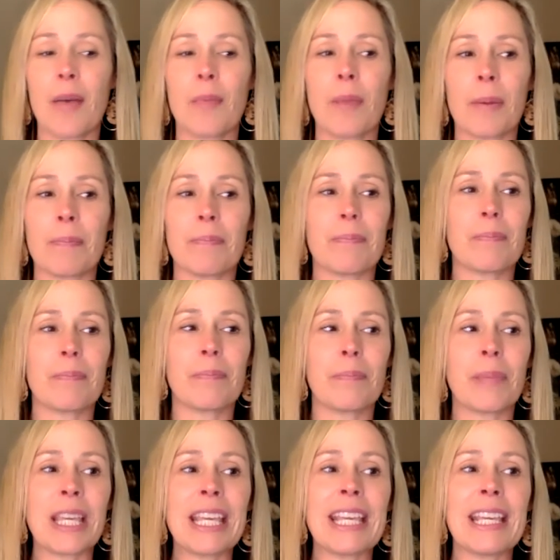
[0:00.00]
But
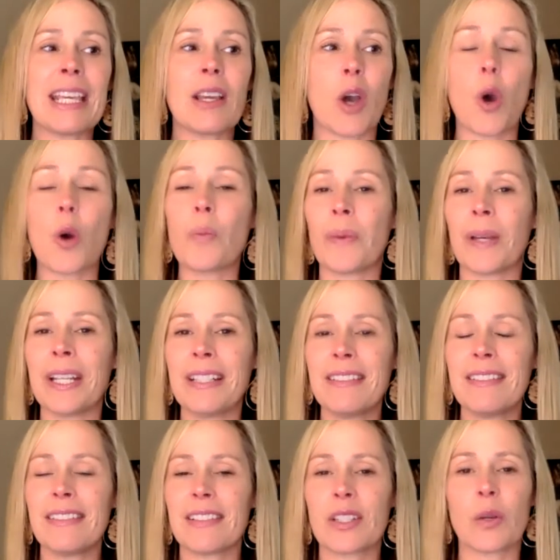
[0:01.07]
be open
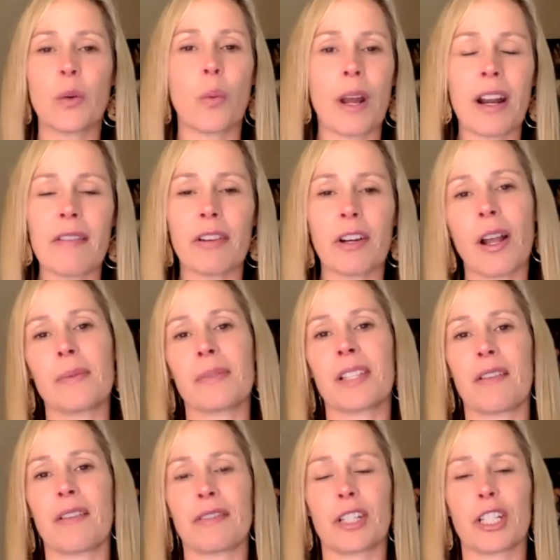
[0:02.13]
to whatever comes
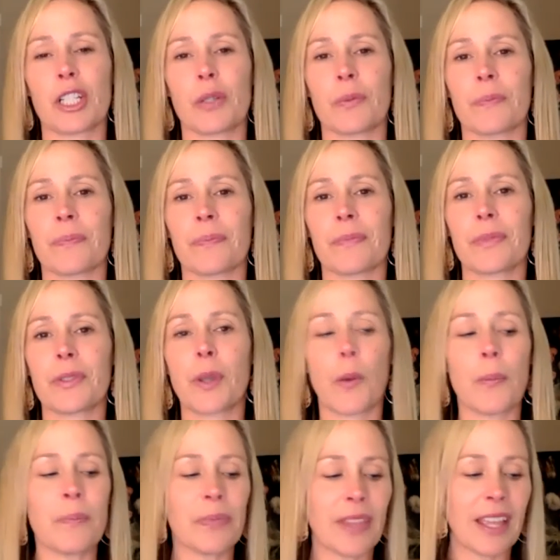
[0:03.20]
up for you.
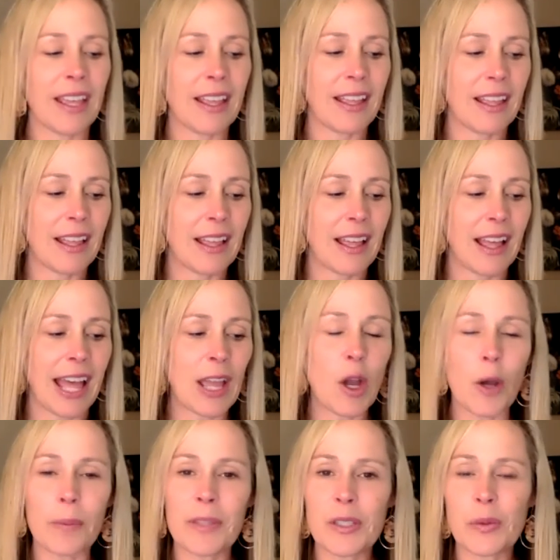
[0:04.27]
So I
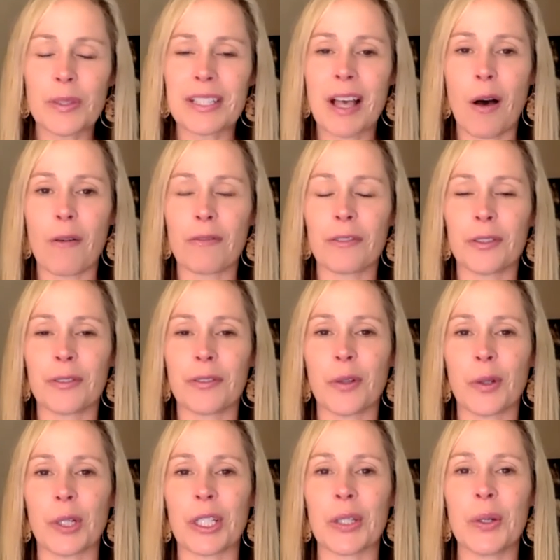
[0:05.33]
hope this was helpful
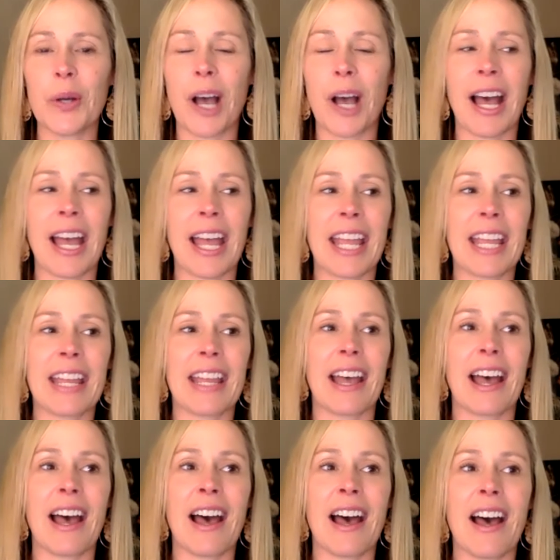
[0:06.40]
for you. I
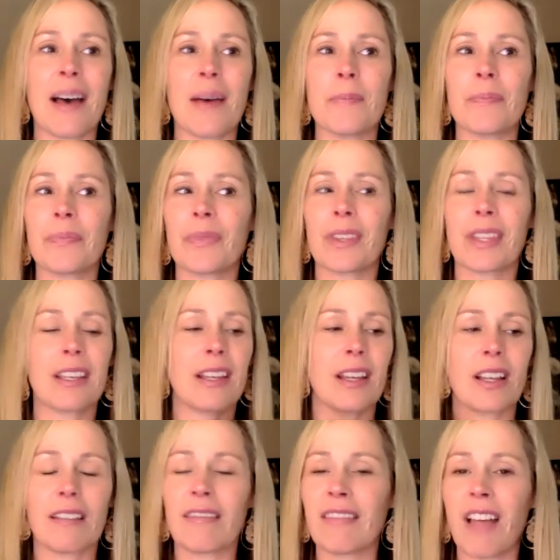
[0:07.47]

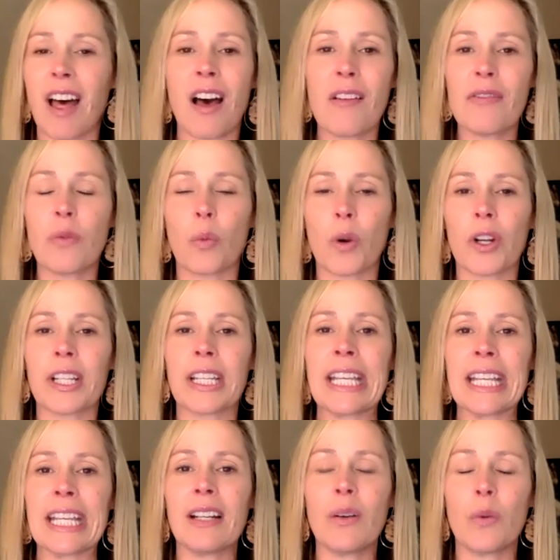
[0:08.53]
love
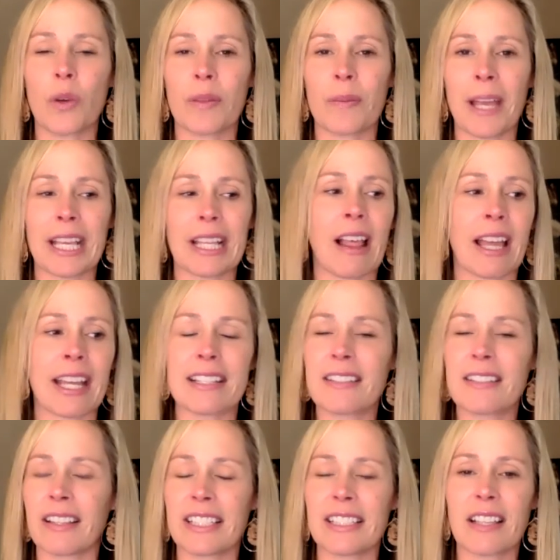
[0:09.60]
working with my
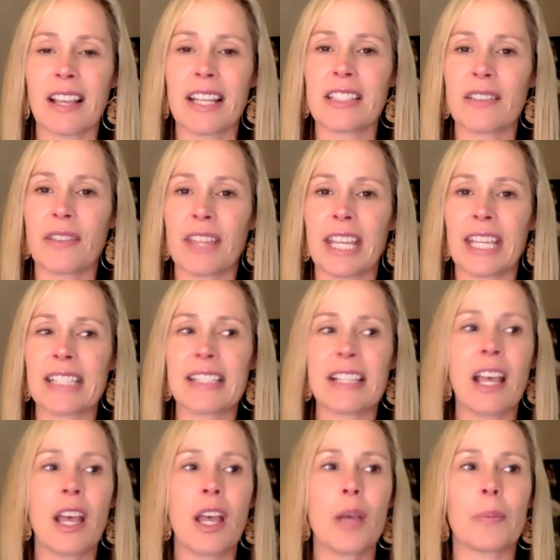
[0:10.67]
clients on these kinds of things
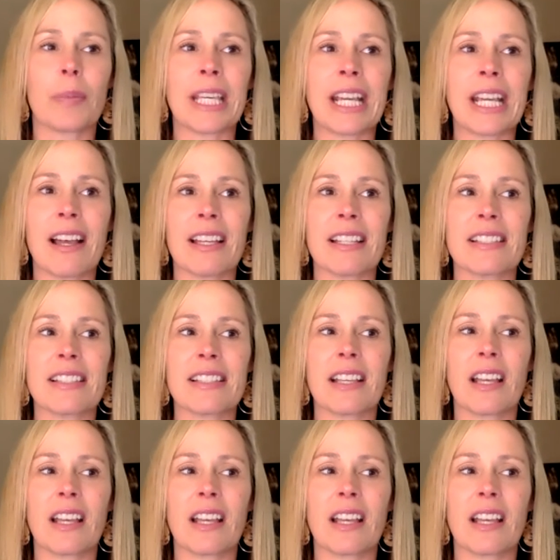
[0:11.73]
because